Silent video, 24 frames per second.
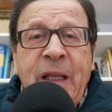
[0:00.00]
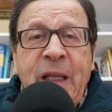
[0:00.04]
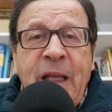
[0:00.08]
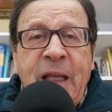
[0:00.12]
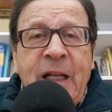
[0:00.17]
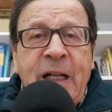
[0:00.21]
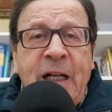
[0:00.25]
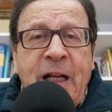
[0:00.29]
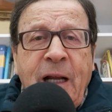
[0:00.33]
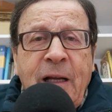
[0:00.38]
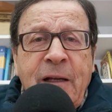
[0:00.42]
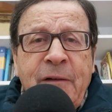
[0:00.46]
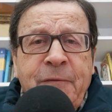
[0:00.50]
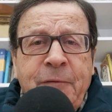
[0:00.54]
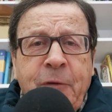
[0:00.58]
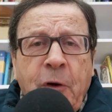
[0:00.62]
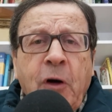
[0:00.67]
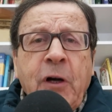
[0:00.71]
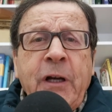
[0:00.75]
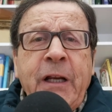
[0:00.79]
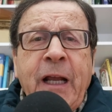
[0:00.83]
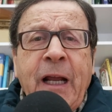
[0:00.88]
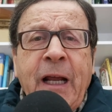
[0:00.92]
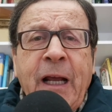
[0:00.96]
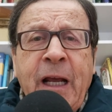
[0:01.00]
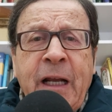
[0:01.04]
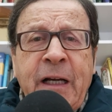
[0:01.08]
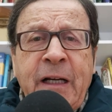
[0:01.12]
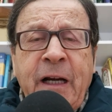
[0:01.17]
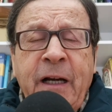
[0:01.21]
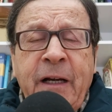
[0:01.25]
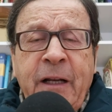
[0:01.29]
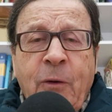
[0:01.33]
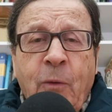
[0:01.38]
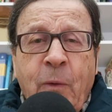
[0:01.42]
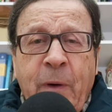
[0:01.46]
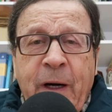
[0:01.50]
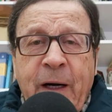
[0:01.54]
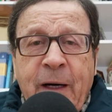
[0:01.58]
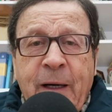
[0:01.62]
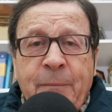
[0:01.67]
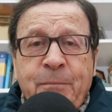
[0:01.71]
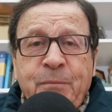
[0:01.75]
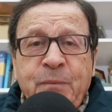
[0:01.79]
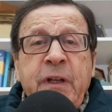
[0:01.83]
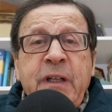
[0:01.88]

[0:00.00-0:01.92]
in California and anywhere.